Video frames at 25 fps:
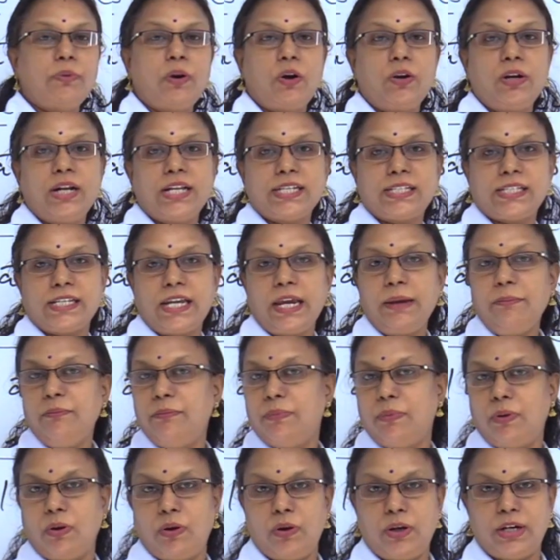modulus A
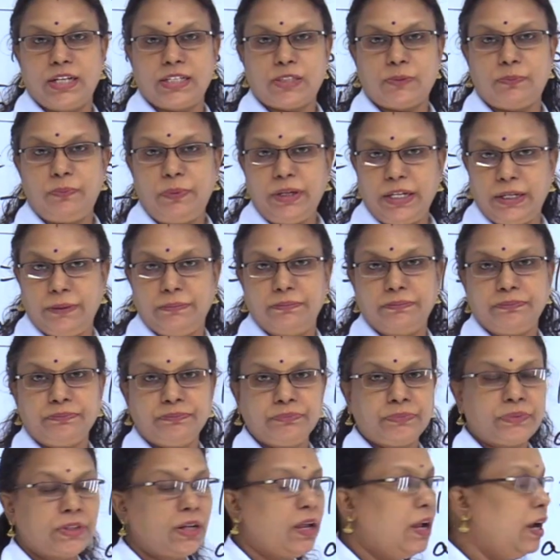modulus B.
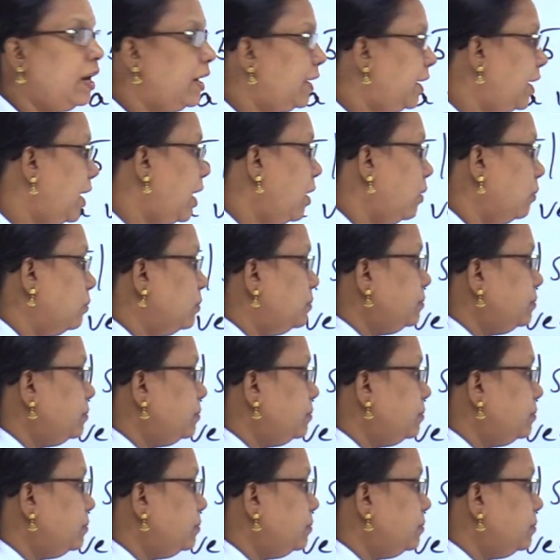Now